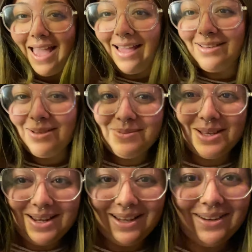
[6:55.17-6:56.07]
As I'm
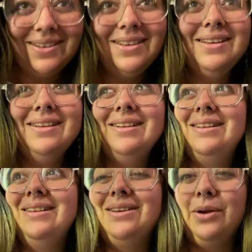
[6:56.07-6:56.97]
sitting here.
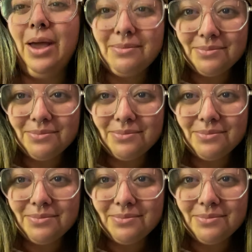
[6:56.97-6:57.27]
Okay.